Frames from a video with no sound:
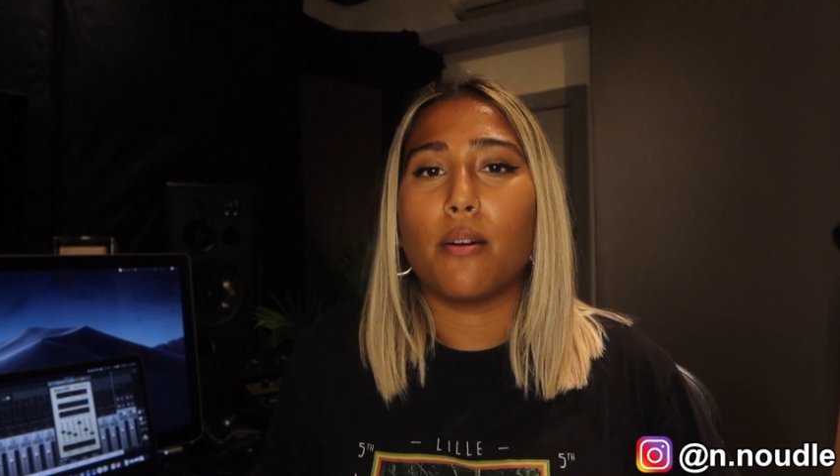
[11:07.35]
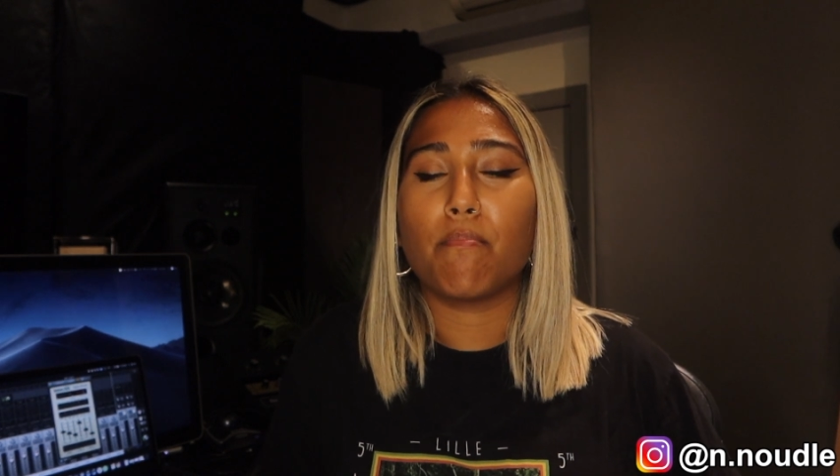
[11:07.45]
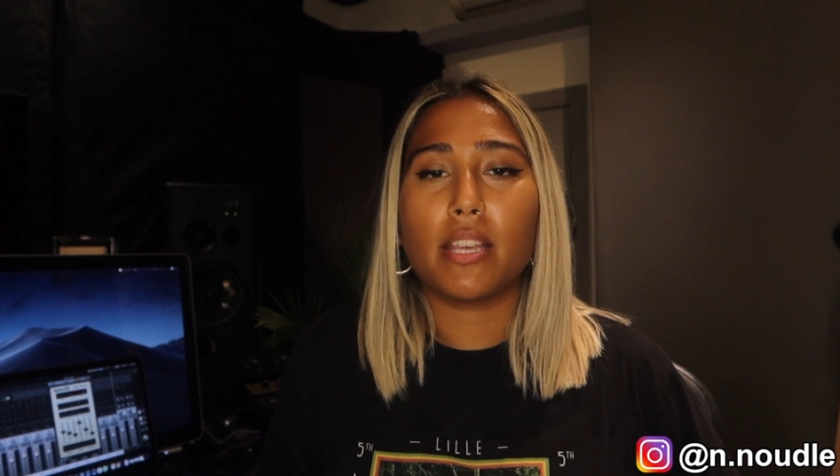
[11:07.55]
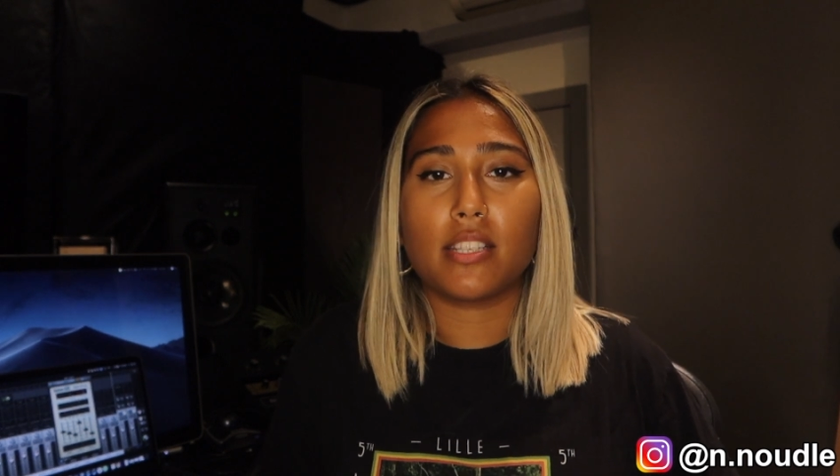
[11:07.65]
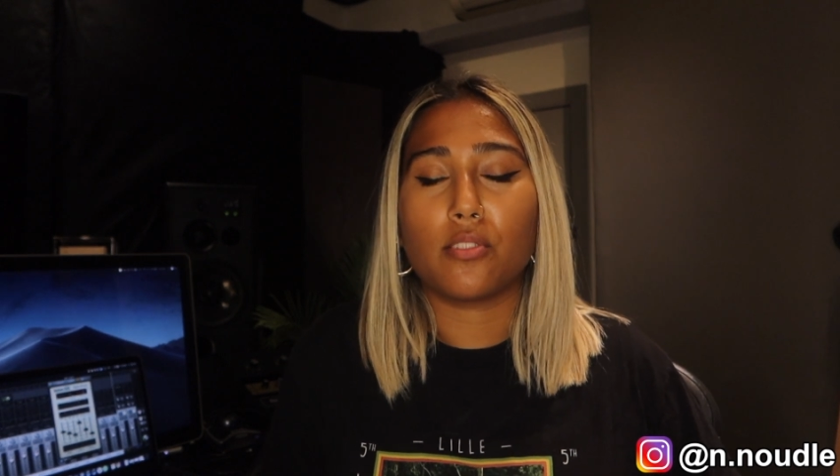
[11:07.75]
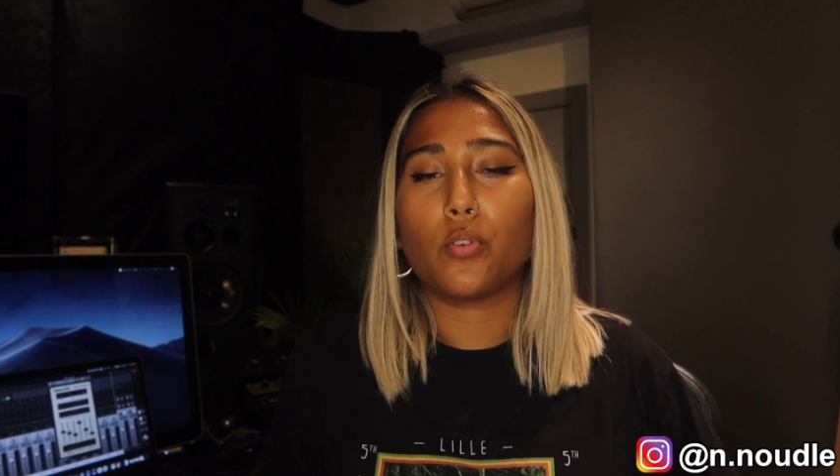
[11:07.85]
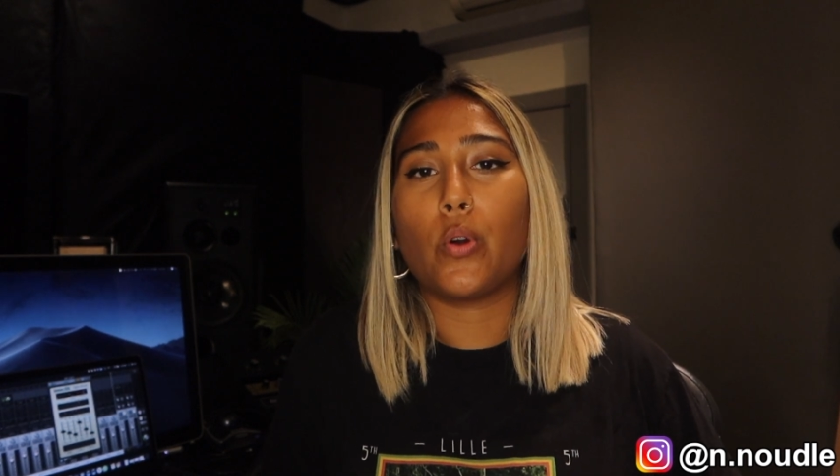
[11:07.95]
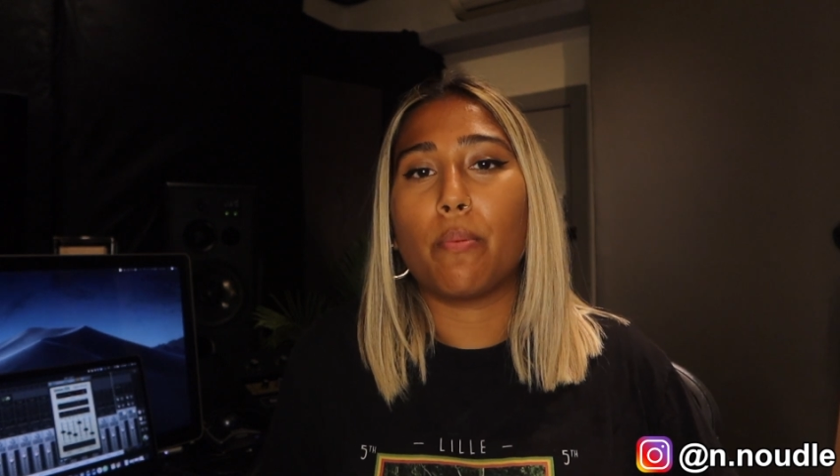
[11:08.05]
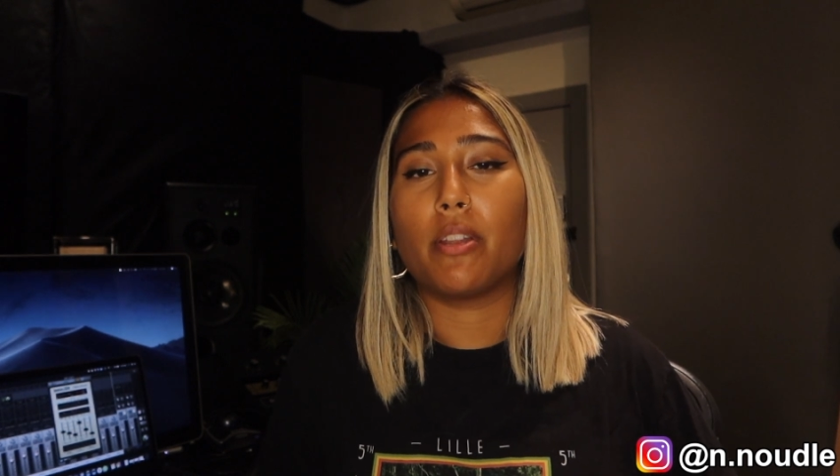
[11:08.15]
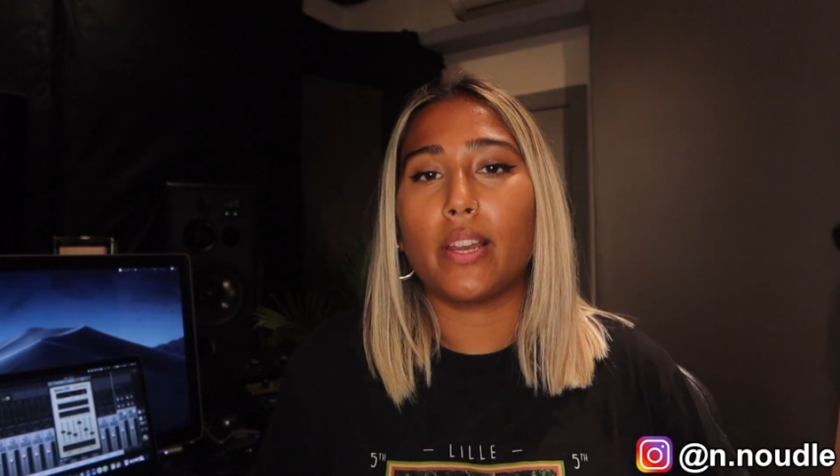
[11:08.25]
pieces of
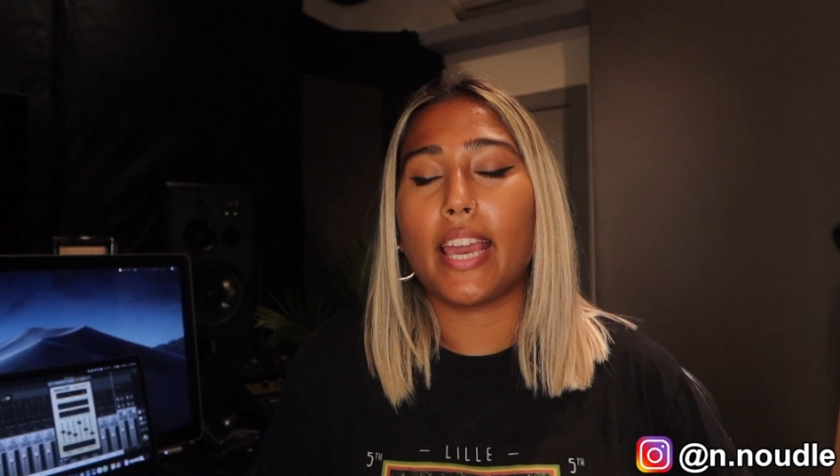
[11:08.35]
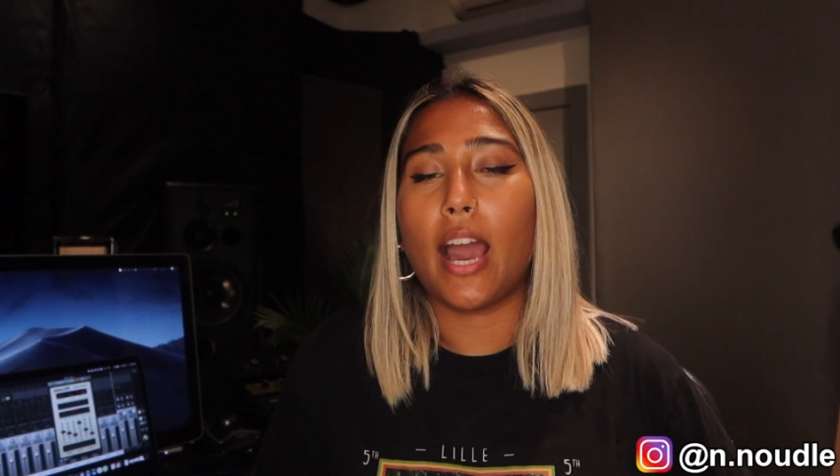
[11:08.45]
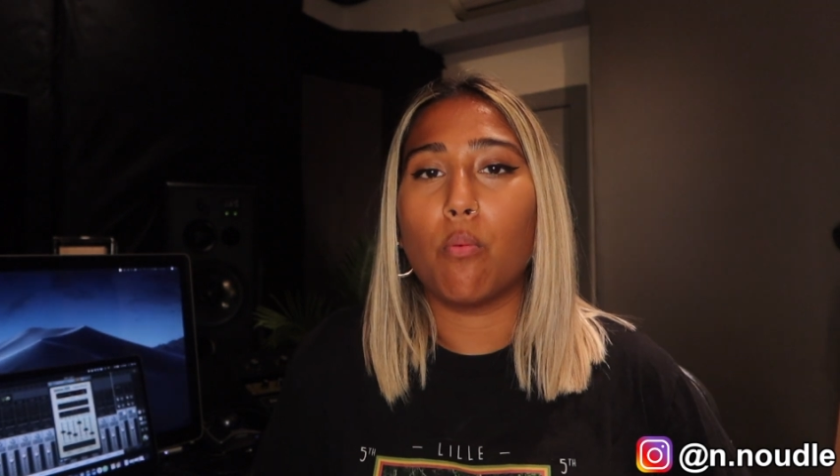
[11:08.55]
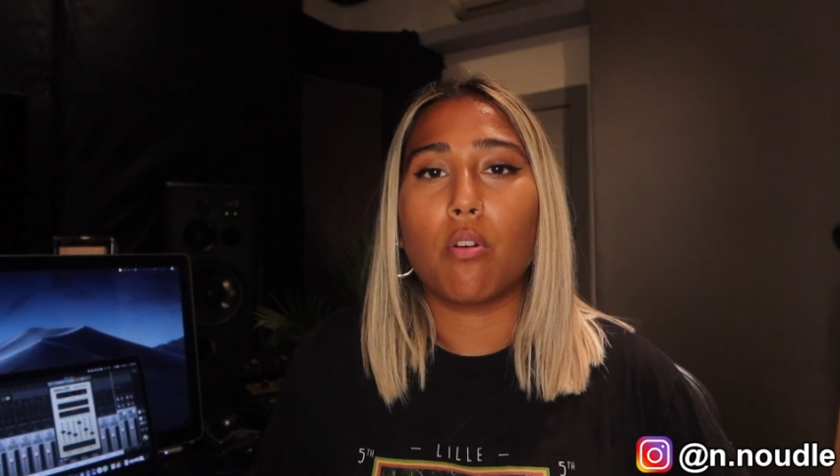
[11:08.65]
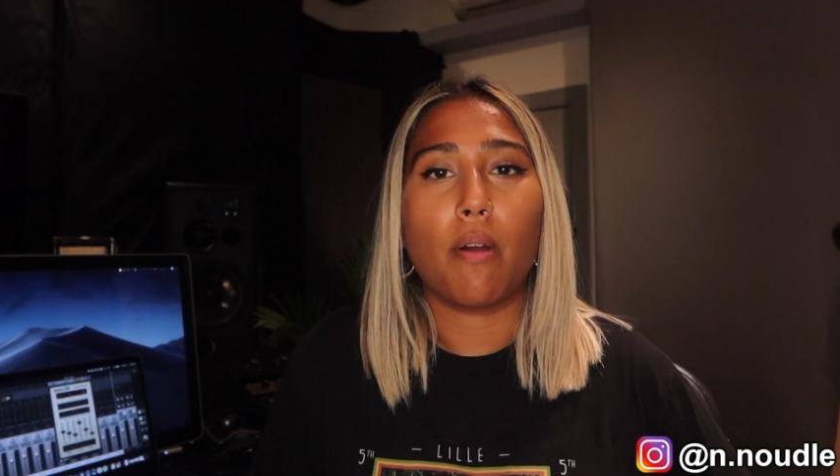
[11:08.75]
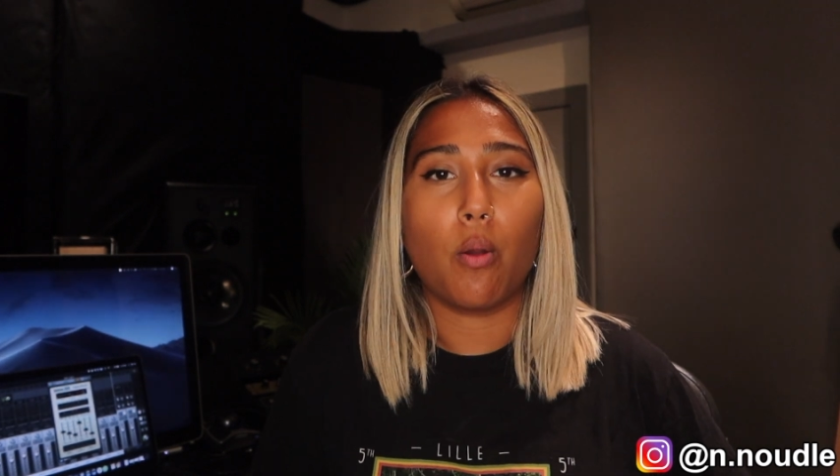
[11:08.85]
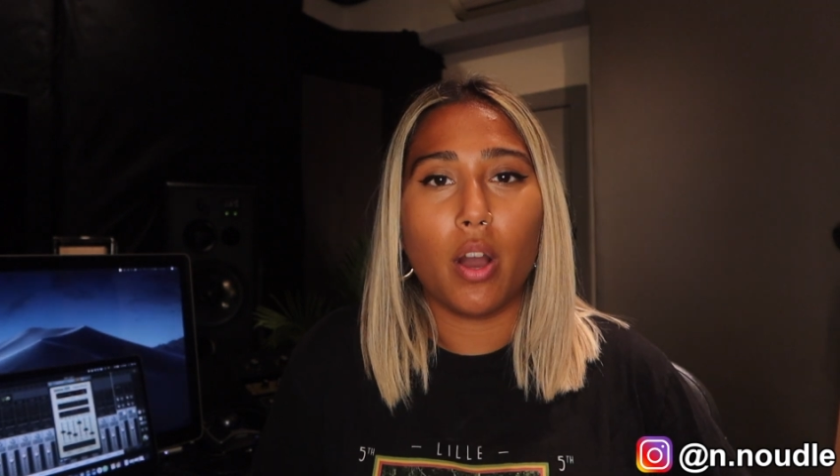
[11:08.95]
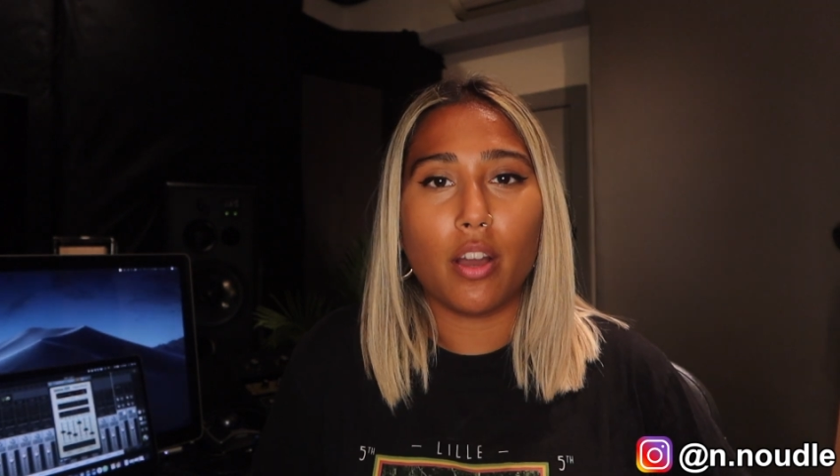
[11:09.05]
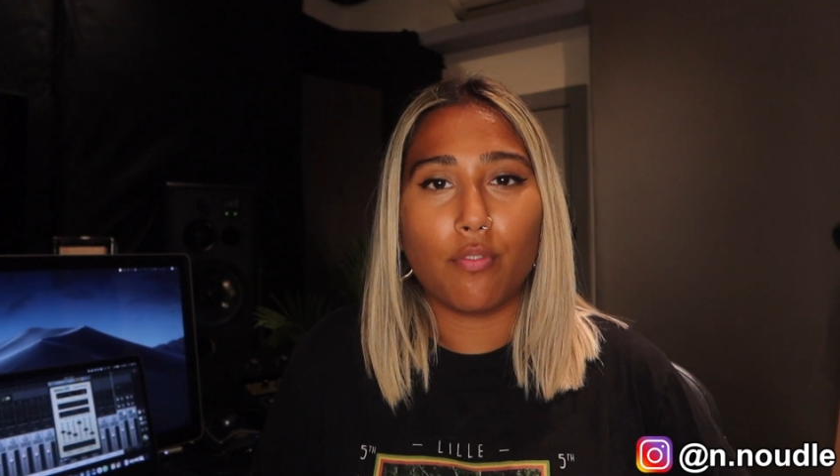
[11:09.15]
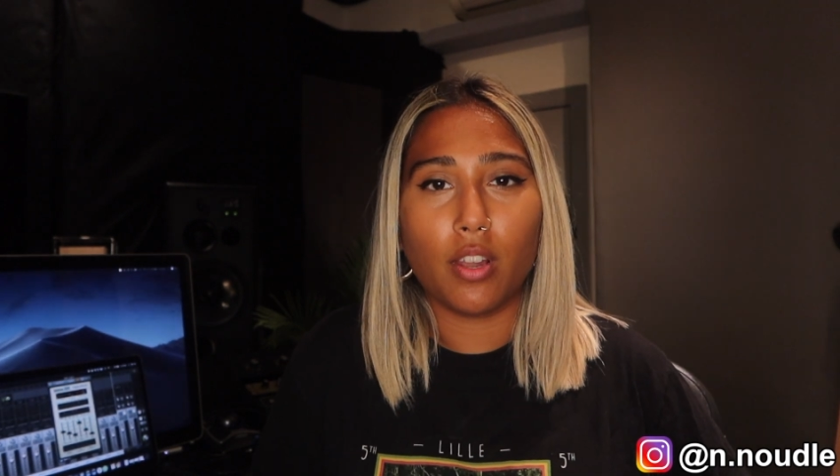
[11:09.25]
equipment really help with my
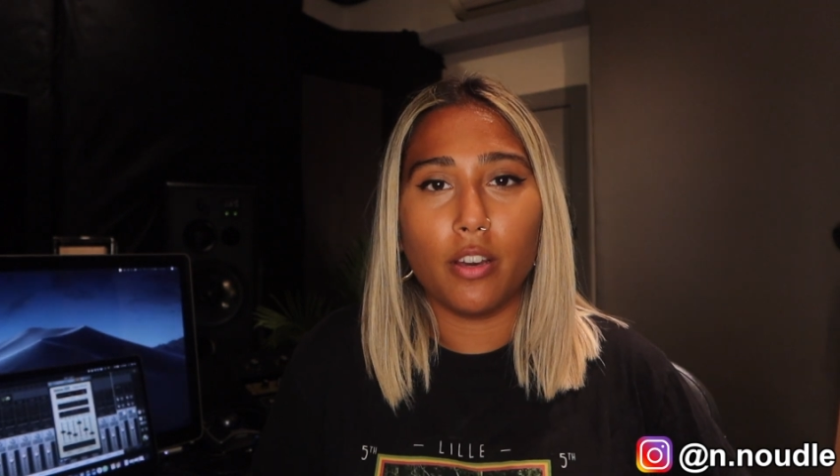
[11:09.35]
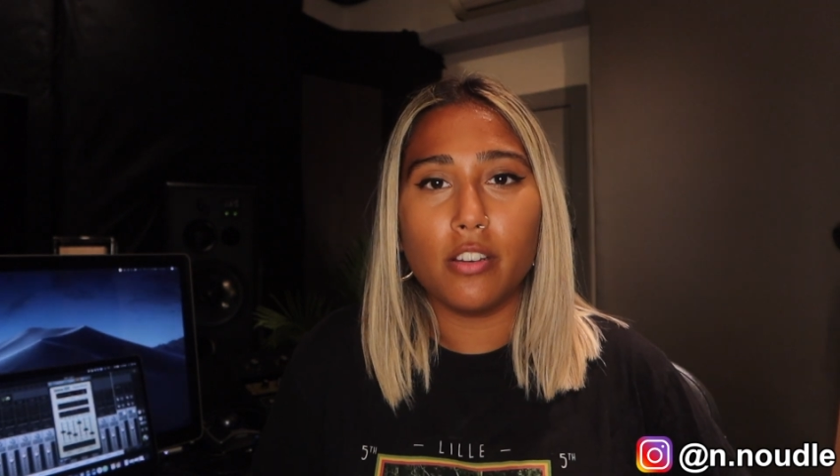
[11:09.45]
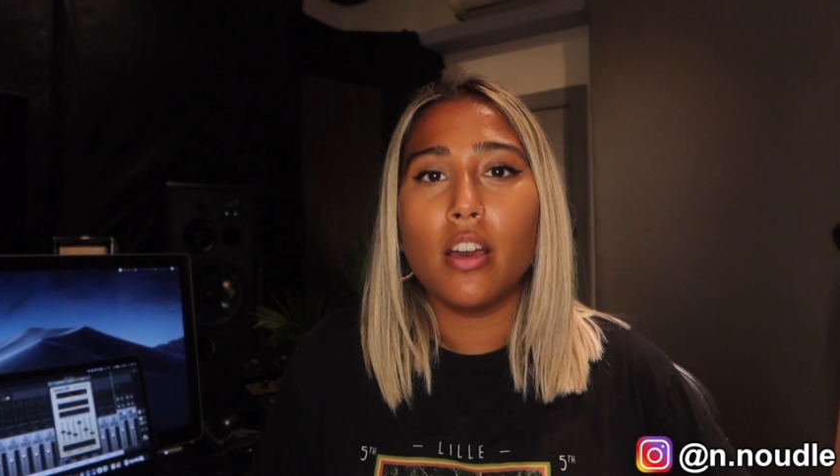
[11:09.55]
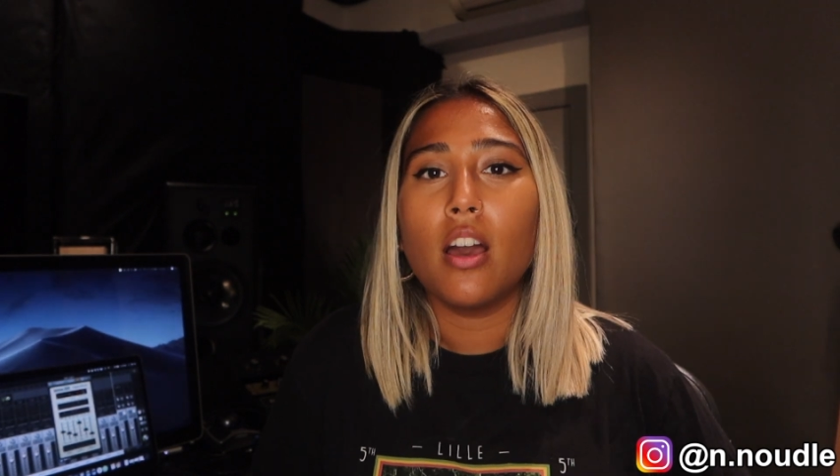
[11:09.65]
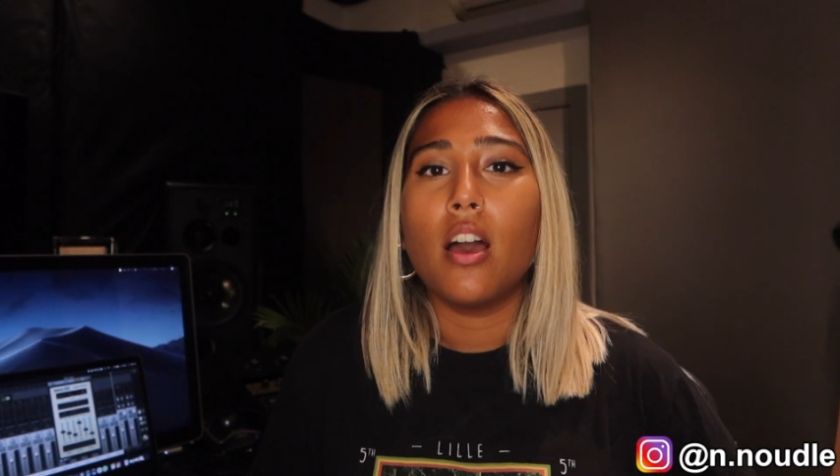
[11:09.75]
workflow.